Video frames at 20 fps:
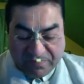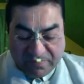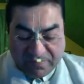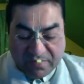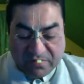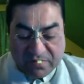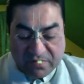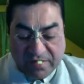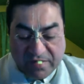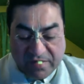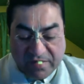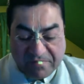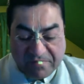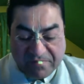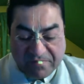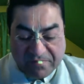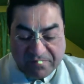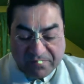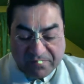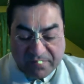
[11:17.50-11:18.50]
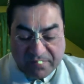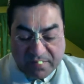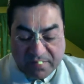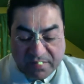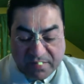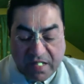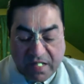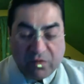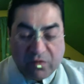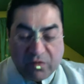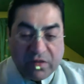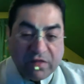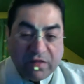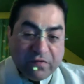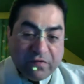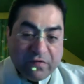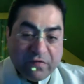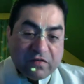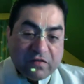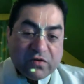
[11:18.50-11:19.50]
Okay? Now, in the
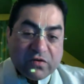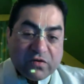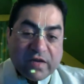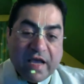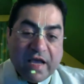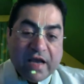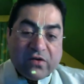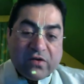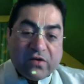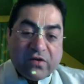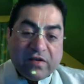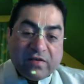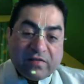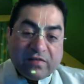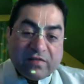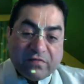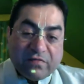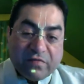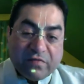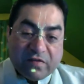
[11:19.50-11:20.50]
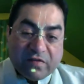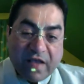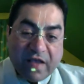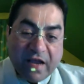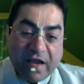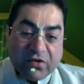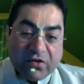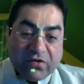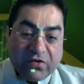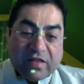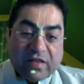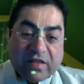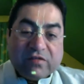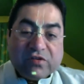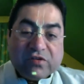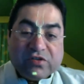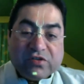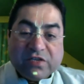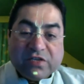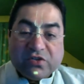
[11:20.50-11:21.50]
first two categories, the first category, there
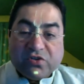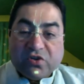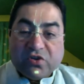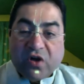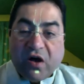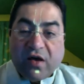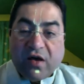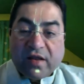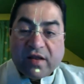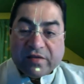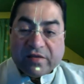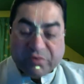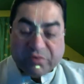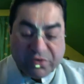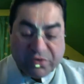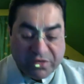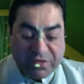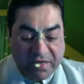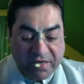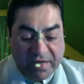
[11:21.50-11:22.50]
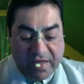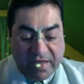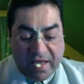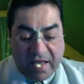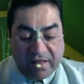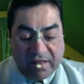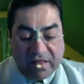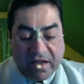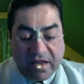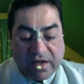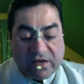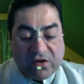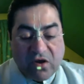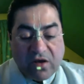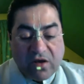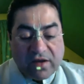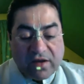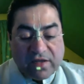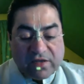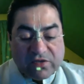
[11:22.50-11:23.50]
was just knowledge. And that
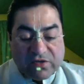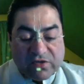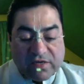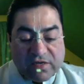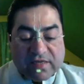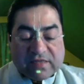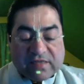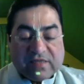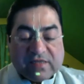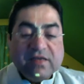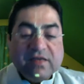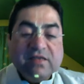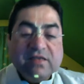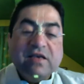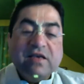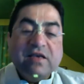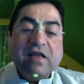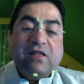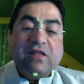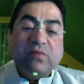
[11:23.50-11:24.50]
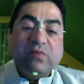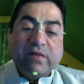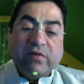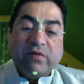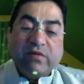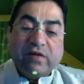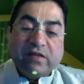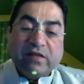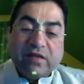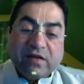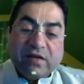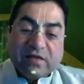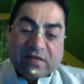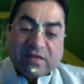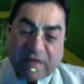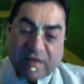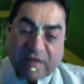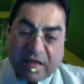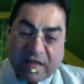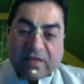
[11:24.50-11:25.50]
knowledge is Sat Vaibhava. That is
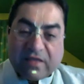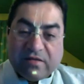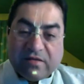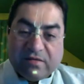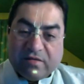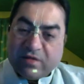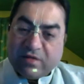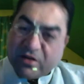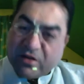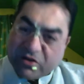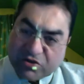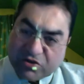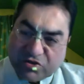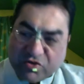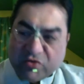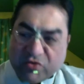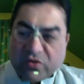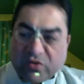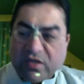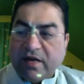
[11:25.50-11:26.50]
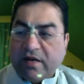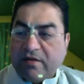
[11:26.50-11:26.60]
Sat. There is truth in it.